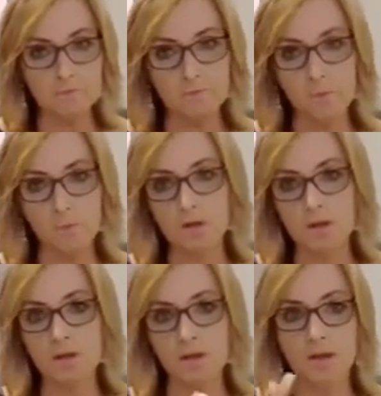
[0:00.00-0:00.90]

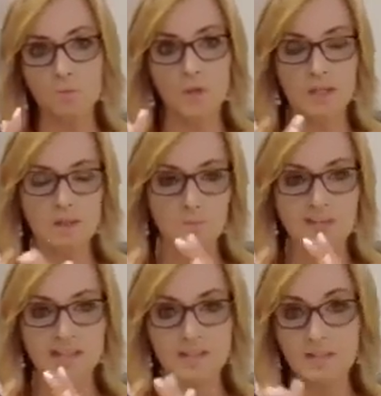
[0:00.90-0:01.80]
for a
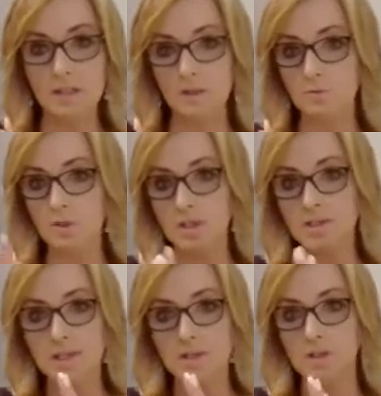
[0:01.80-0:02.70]
one-on-one coaching
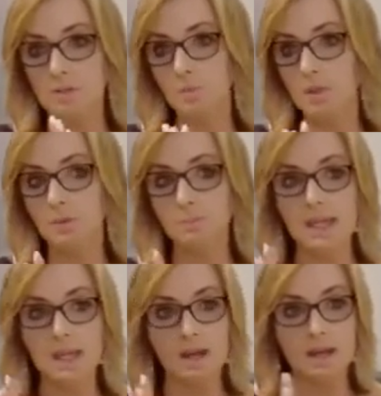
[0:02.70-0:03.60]
session with
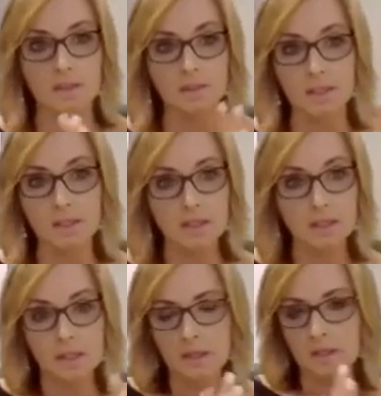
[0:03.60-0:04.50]
me. I think,
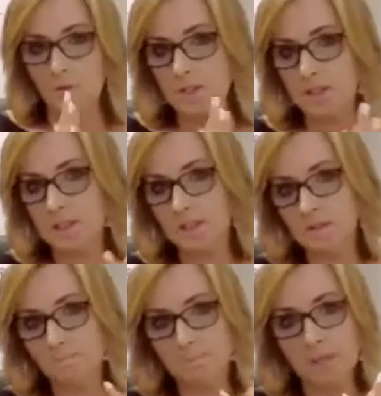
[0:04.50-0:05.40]

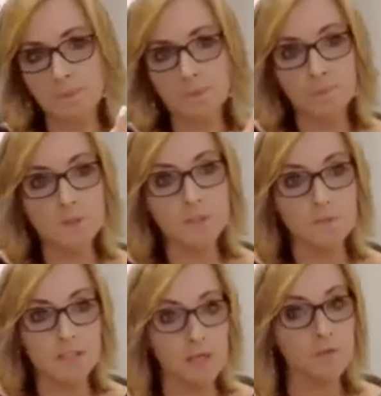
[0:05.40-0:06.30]
Crystal, maybe we'll do
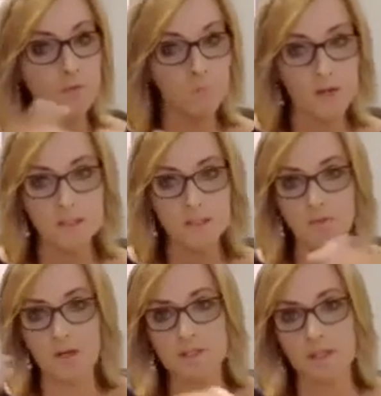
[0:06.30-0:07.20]
another one. You
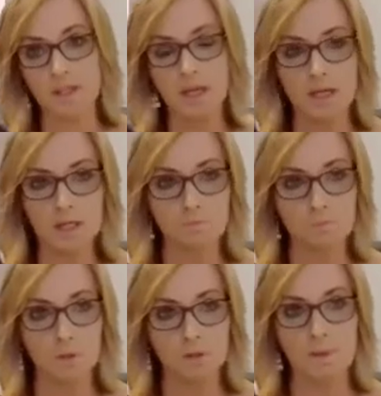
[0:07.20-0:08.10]
guys can kind of
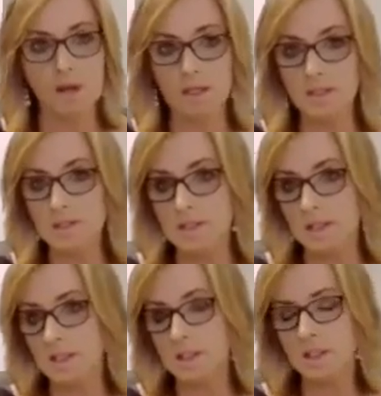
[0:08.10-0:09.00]
behind the
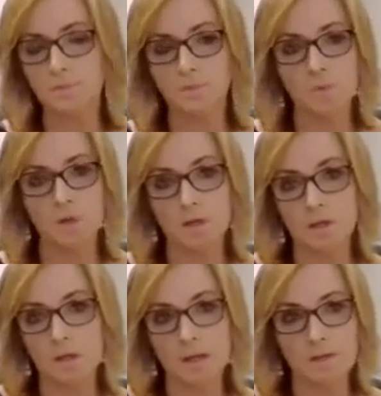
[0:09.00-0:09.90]
scenes
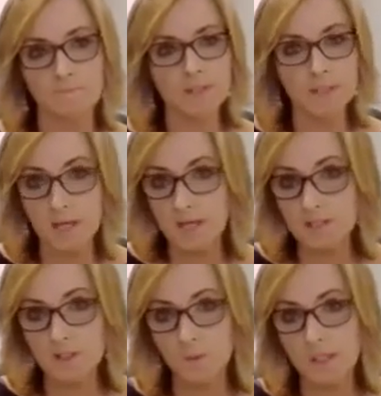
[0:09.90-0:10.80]
for the
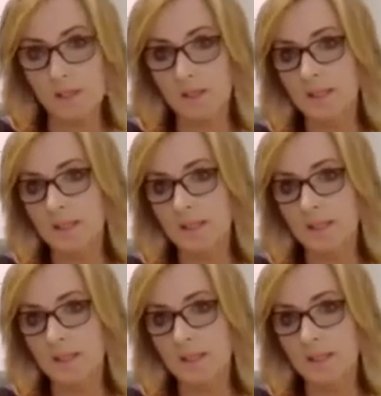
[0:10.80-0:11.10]
next week.